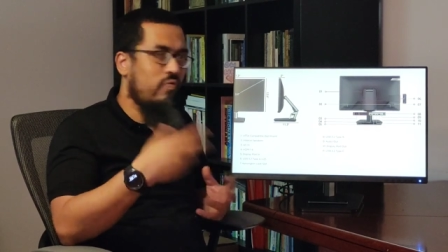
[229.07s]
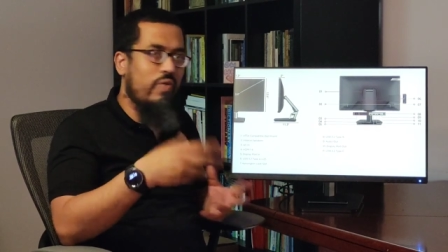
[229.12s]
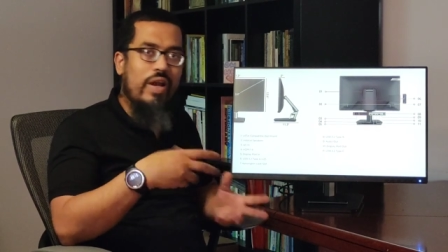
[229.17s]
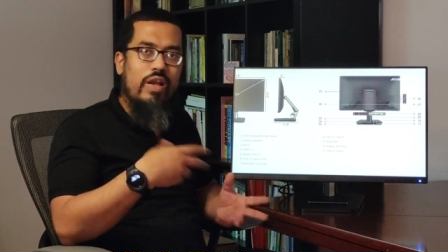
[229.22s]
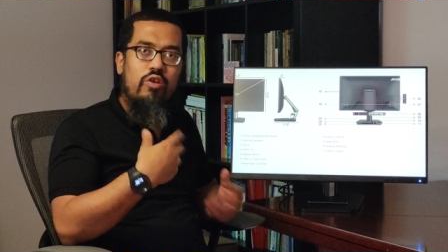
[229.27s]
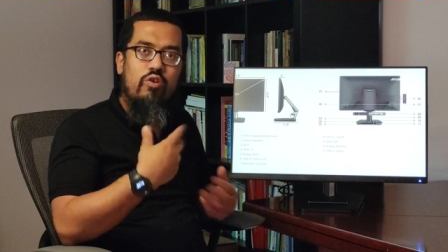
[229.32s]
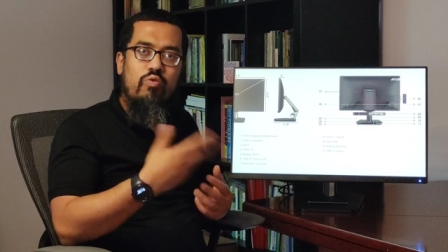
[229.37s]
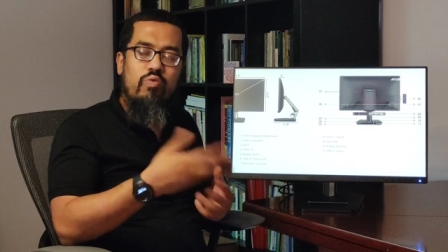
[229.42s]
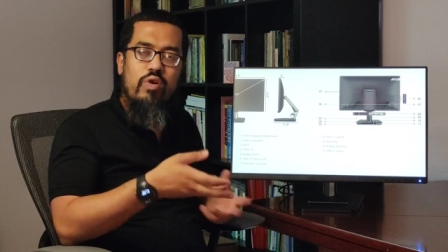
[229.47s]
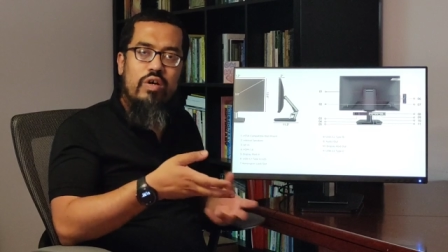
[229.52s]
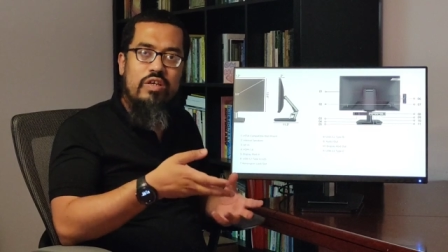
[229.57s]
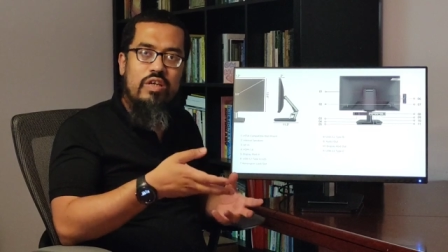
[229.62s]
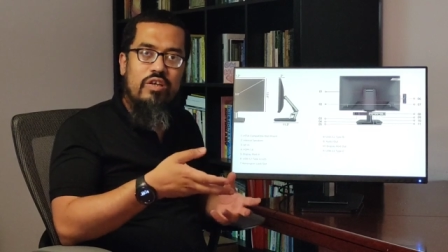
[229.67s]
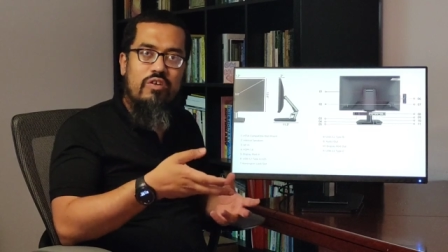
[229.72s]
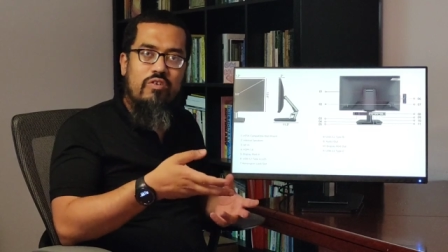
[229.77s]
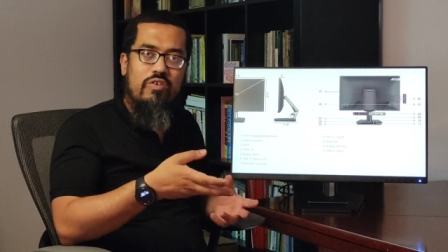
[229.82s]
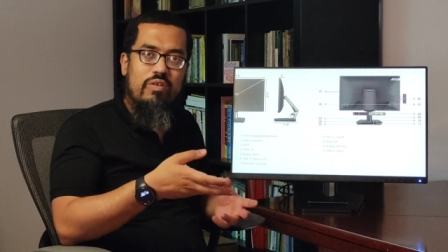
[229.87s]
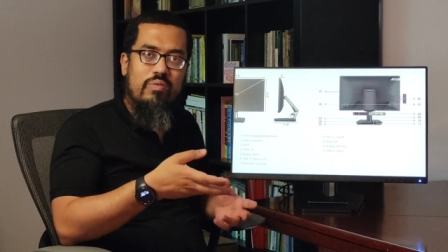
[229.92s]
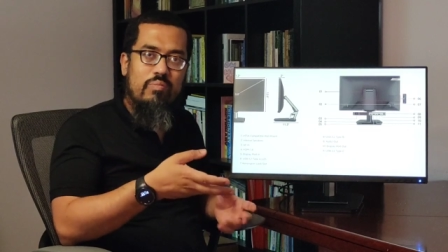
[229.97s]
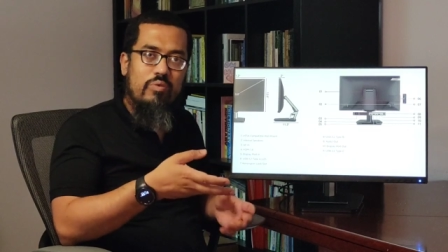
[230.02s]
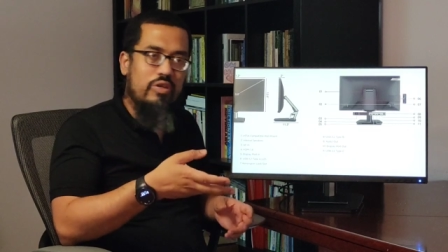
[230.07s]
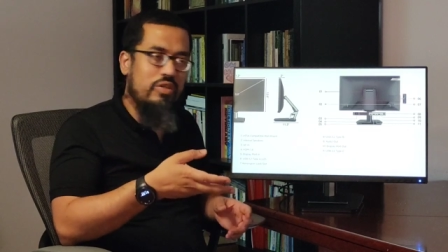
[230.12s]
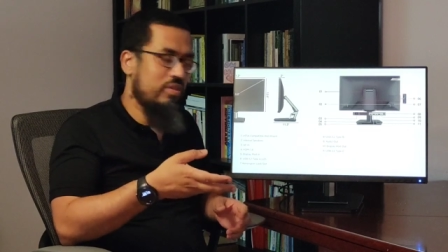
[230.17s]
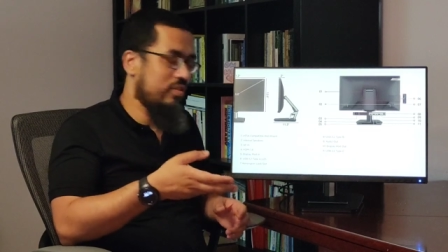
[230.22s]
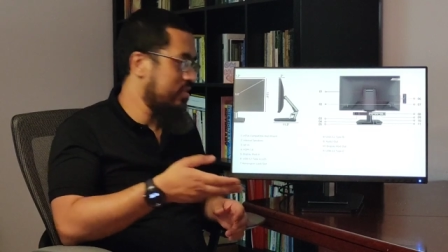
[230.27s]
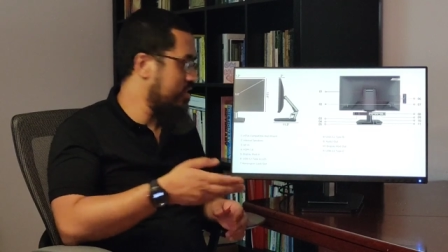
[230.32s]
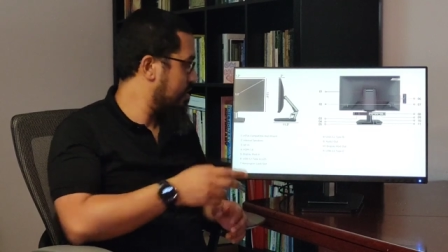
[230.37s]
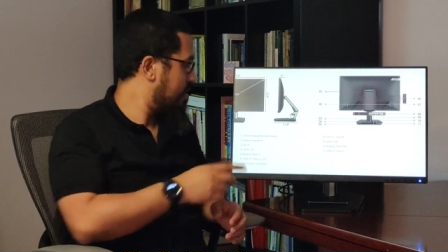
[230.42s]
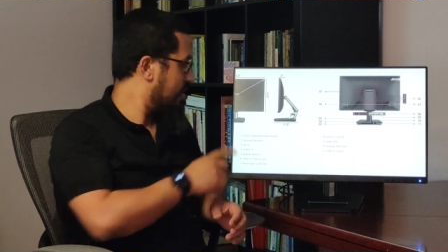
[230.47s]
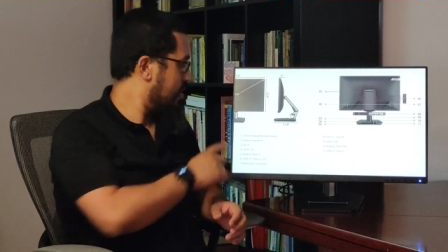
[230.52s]
while you're working on a
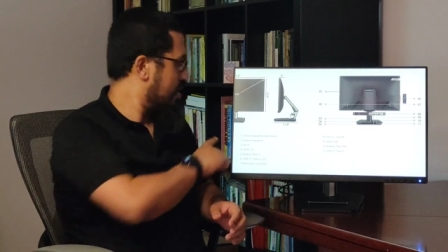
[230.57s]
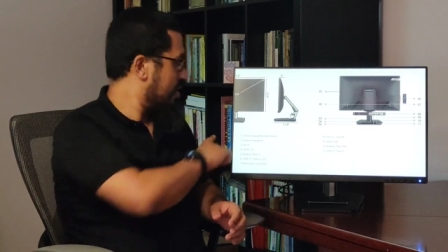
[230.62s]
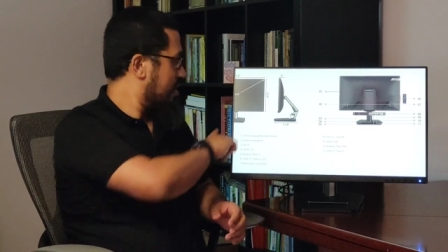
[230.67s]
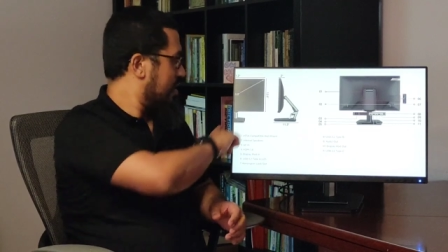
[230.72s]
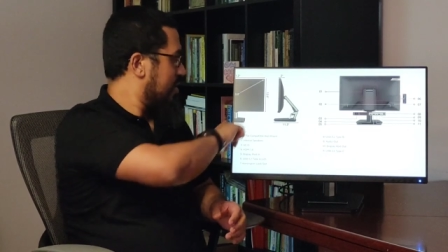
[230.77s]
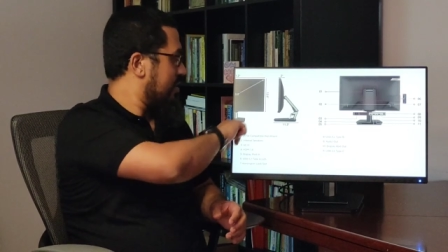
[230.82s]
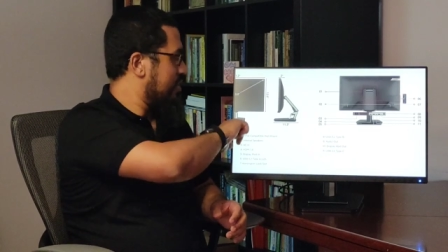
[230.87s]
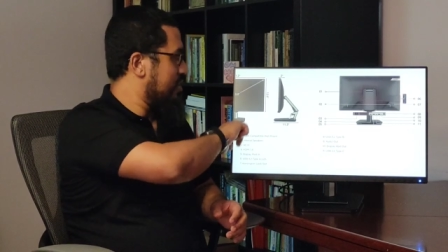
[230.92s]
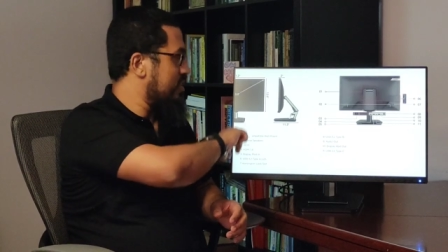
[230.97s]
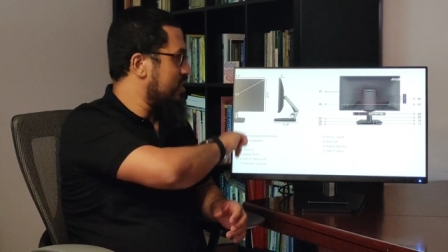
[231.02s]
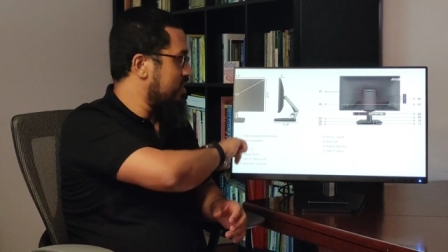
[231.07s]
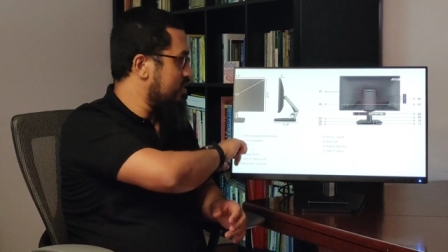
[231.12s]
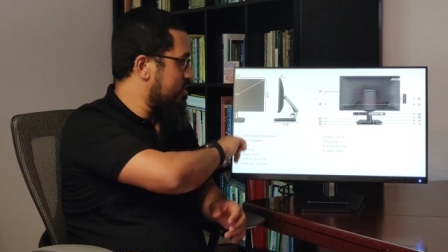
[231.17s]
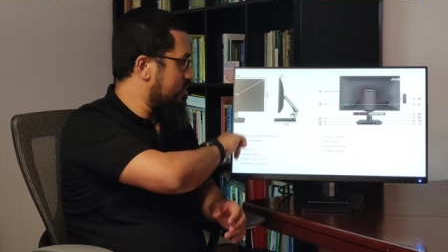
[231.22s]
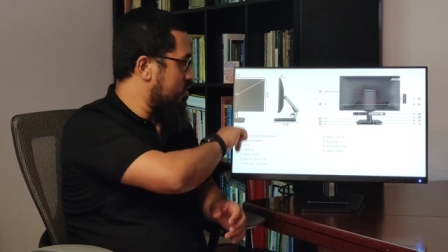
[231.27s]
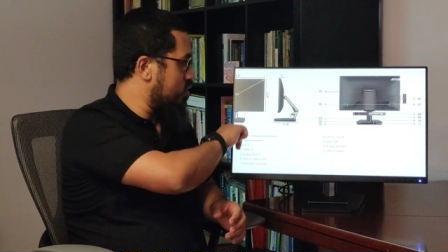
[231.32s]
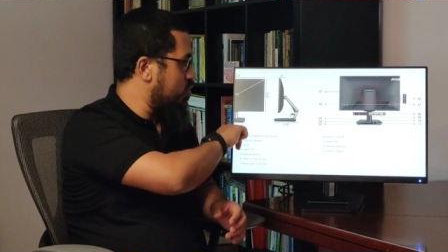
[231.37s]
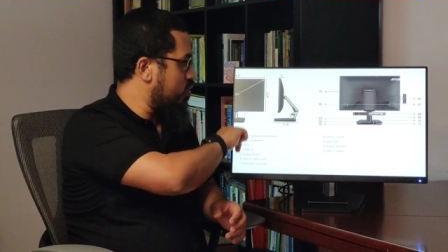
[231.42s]
monitor, these